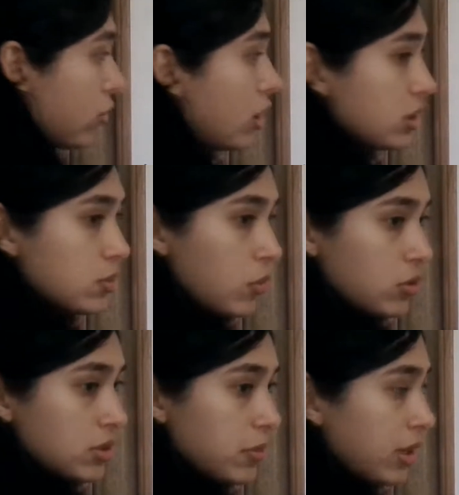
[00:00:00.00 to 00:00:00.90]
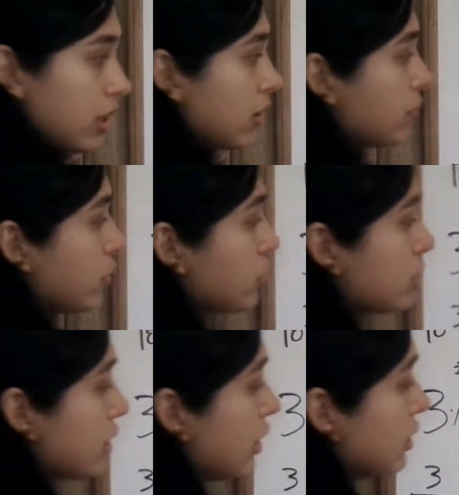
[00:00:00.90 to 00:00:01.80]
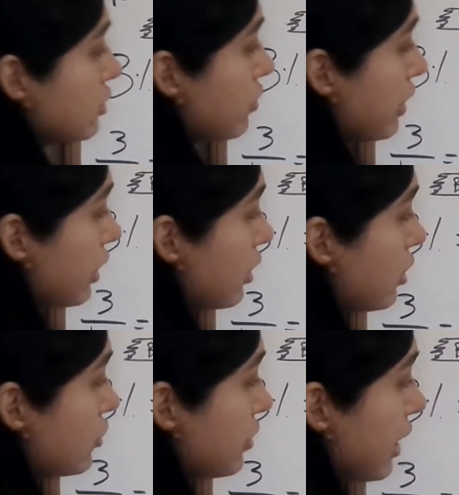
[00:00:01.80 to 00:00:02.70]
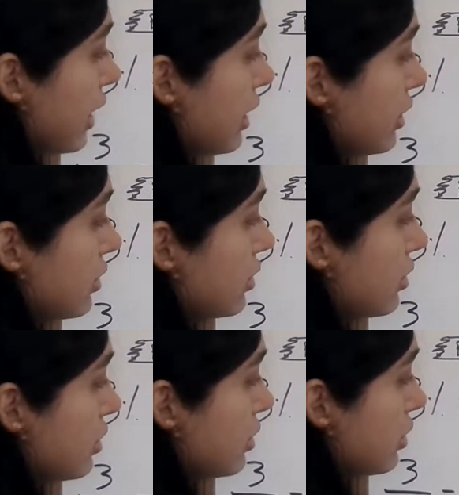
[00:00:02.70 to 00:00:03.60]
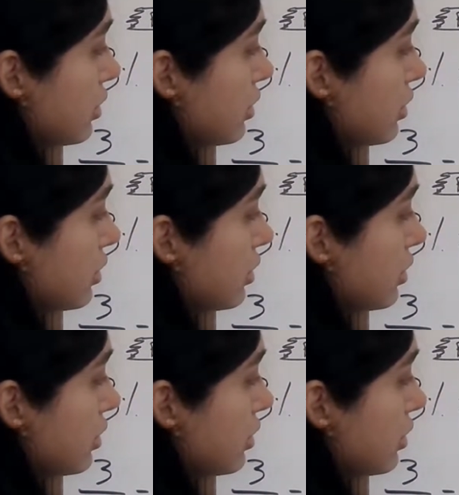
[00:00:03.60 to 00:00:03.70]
Cross multiply on both sides, so I get 100x